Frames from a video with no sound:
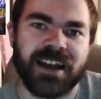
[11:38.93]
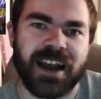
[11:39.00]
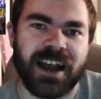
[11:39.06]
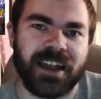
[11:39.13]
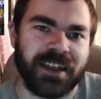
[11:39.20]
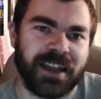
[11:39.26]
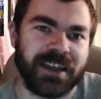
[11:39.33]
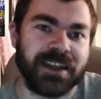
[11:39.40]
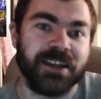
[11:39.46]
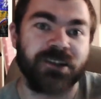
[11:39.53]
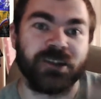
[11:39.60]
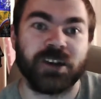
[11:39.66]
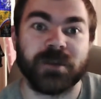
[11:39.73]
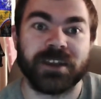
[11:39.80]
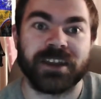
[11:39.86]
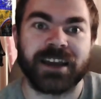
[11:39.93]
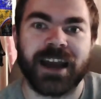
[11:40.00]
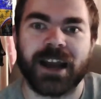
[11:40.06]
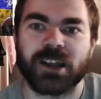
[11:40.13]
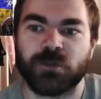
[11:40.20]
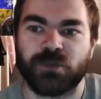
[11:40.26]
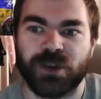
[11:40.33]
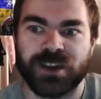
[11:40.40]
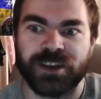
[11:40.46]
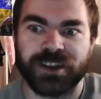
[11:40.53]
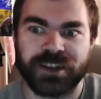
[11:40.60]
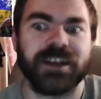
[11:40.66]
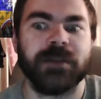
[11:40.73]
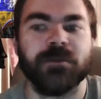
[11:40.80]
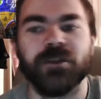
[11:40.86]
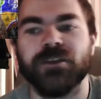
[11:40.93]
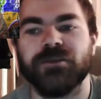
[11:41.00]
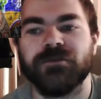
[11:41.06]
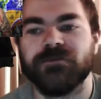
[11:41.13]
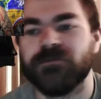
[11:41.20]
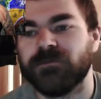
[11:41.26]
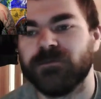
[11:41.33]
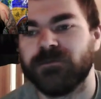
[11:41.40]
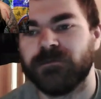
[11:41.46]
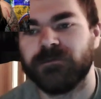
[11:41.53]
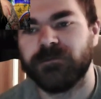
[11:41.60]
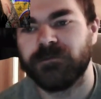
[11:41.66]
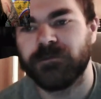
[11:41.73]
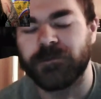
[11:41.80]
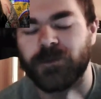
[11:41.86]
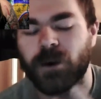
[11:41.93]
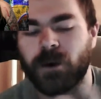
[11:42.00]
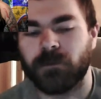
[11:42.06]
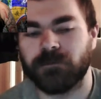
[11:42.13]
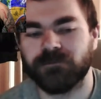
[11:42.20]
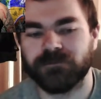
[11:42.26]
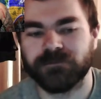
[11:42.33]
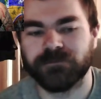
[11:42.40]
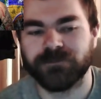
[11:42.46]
And that he's going to be the guy to break the Demon from